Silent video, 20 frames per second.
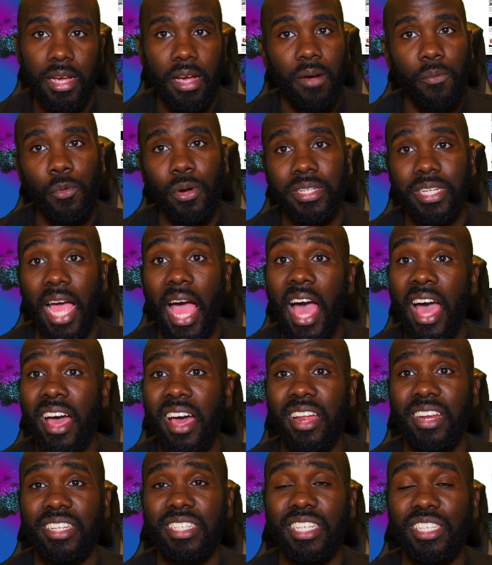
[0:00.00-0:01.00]
which I
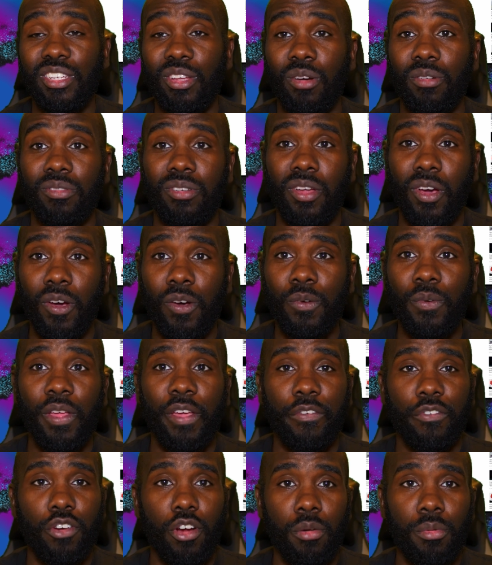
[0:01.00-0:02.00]
honestly don't know
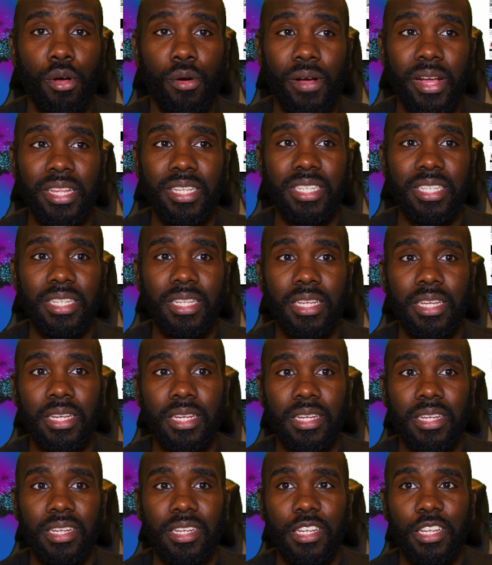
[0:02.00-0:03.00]
if Chrome OS
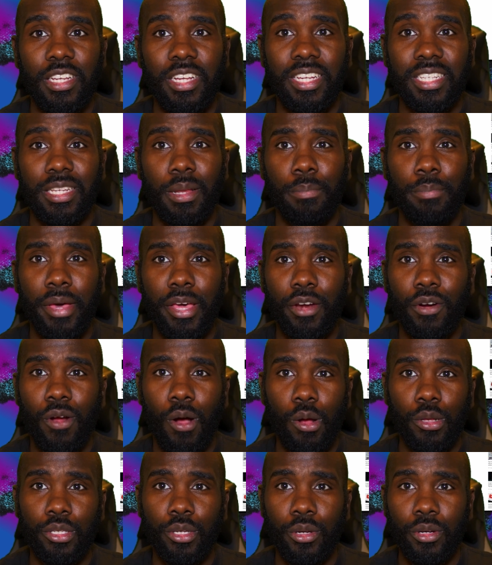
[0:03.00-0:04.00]
is a better
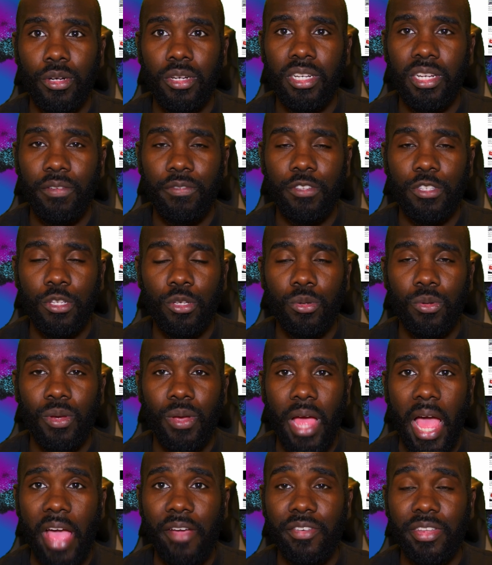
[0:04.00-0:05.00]
alternative to
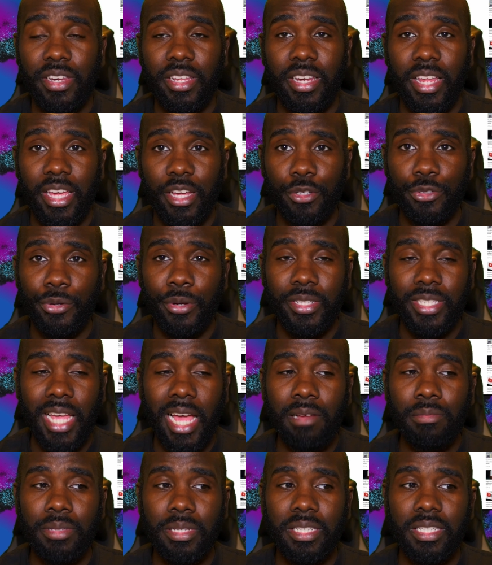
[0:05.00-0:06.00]
having an Android
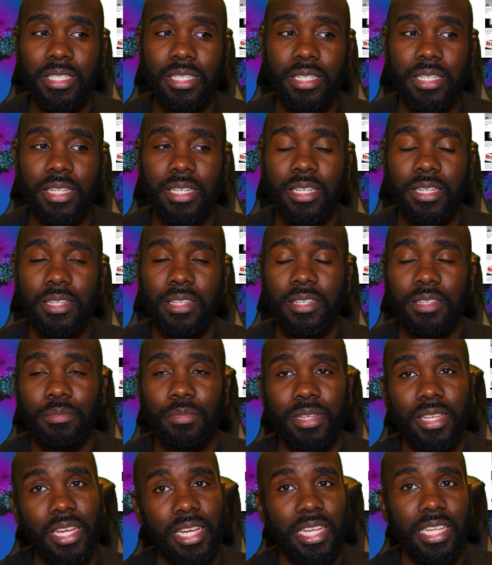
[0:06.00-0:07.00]
tablet,
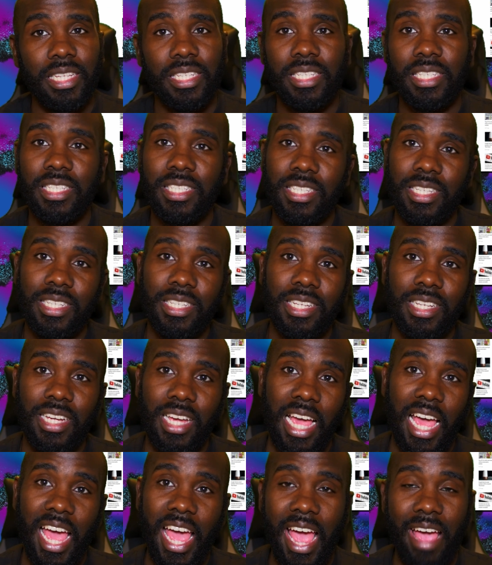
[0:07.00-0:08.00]
because
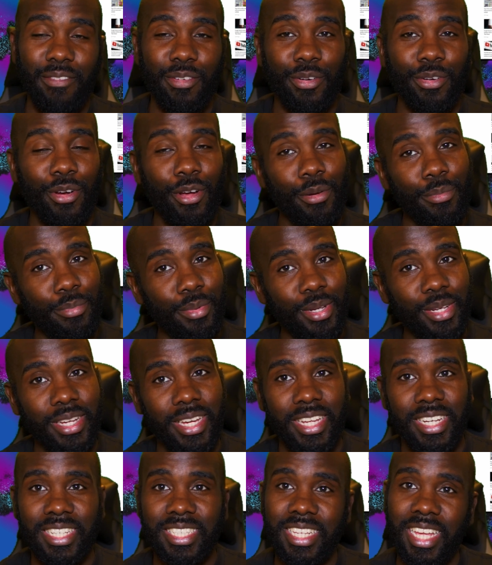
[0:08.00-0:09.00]
I have a Chromebook
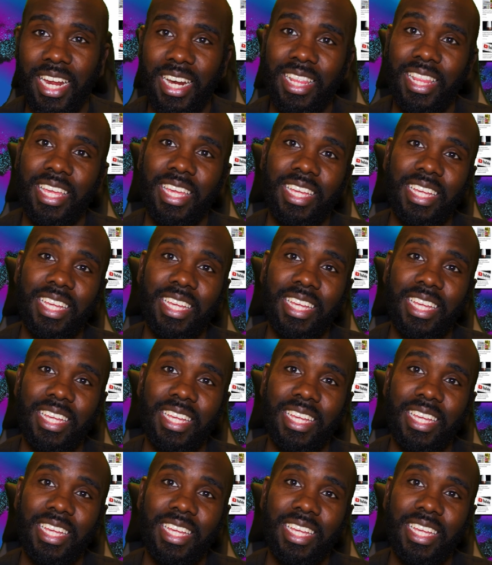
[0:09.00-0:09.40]
and it's kind of